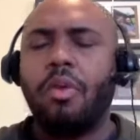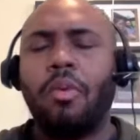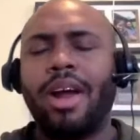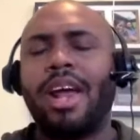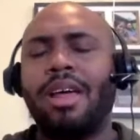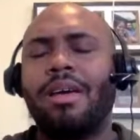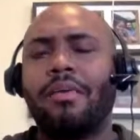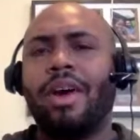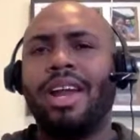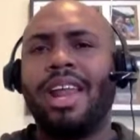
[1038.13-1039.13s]
Why
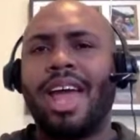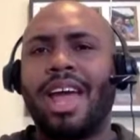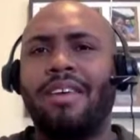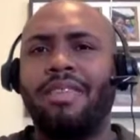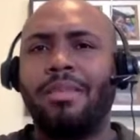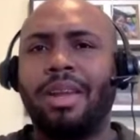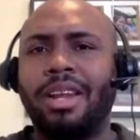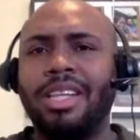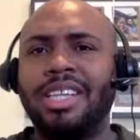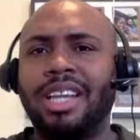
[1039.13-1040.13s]
not have the
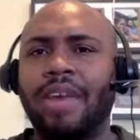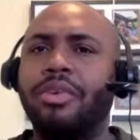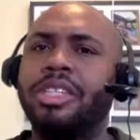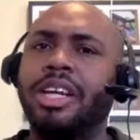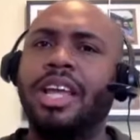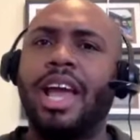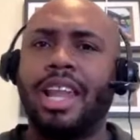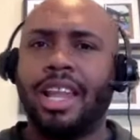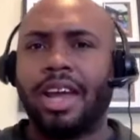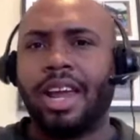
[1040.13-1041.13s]
ability to leverage it
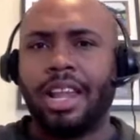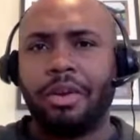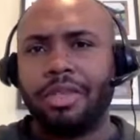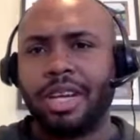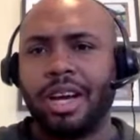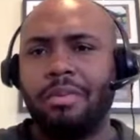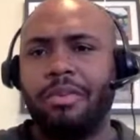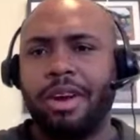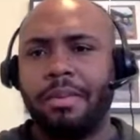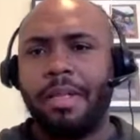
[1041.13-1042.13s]
at a later time,
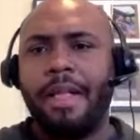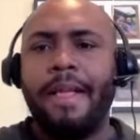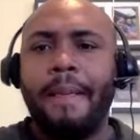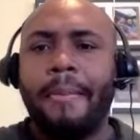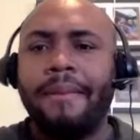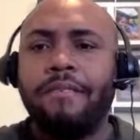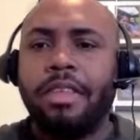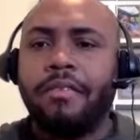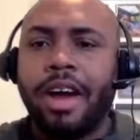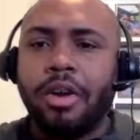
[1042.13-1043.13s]
right? And for
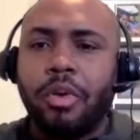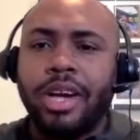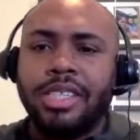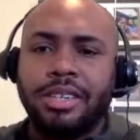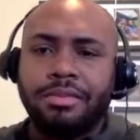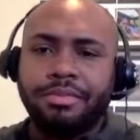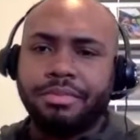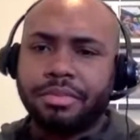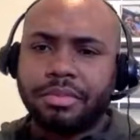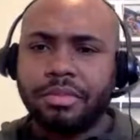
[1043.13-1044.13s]
the final question
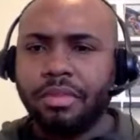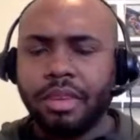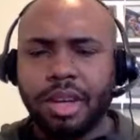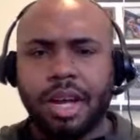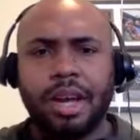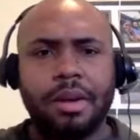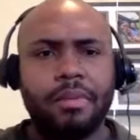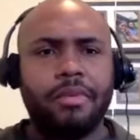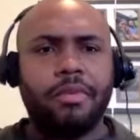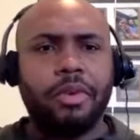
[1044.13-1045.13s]

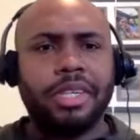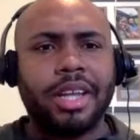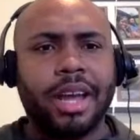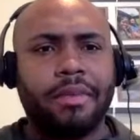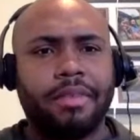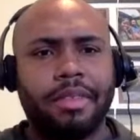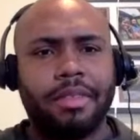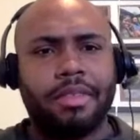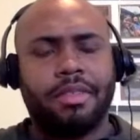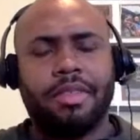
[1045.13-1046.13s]
for today
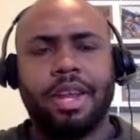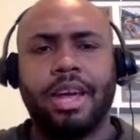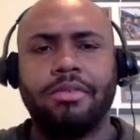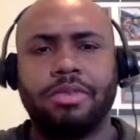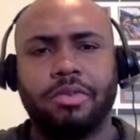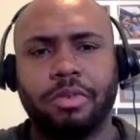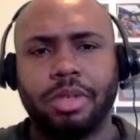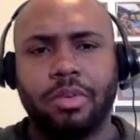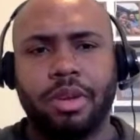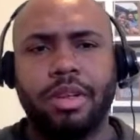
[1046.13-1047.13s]
that I have from
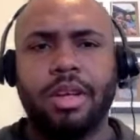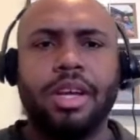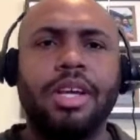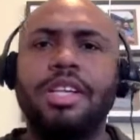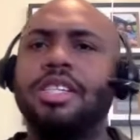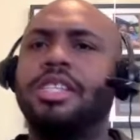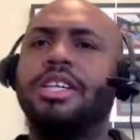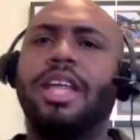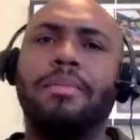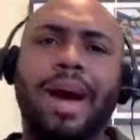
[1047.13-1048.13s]
someone,
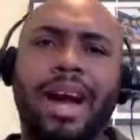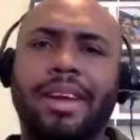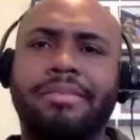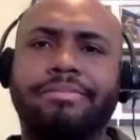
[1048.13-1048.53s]
should they buy?